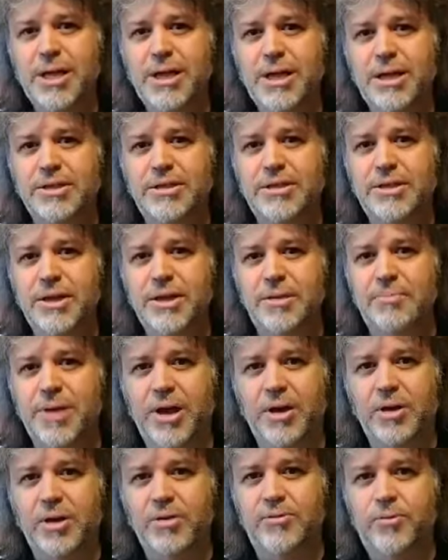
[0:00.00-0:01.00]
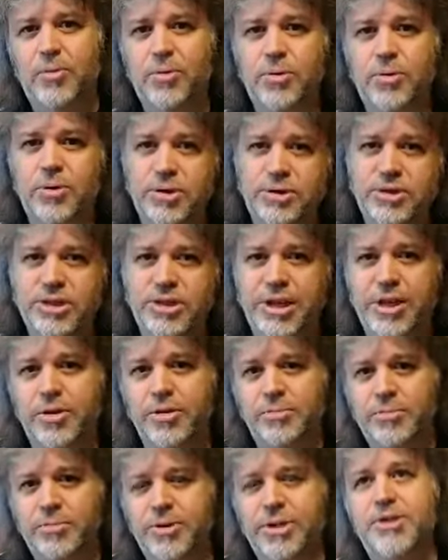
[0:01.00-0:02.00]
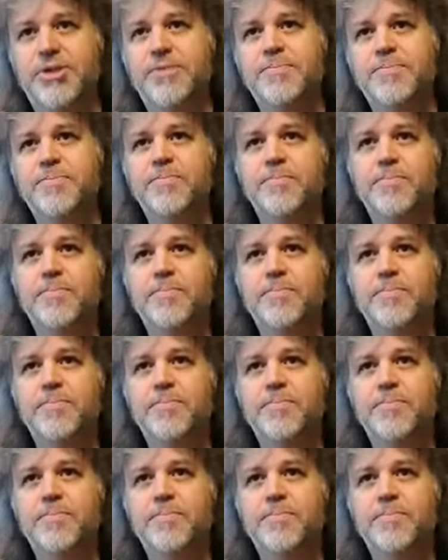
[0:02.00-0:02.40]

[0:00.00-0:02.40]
It's better for staying on the beach.